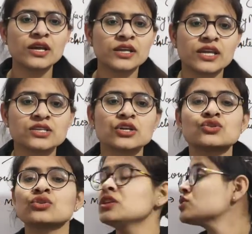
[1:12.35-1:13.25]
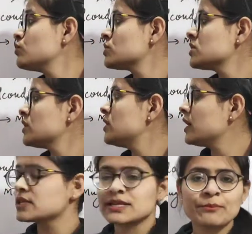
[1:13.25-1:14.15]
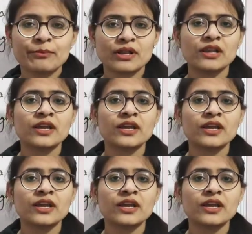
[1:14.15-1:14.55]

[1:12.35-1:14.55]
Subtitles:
Yes, so this was the example.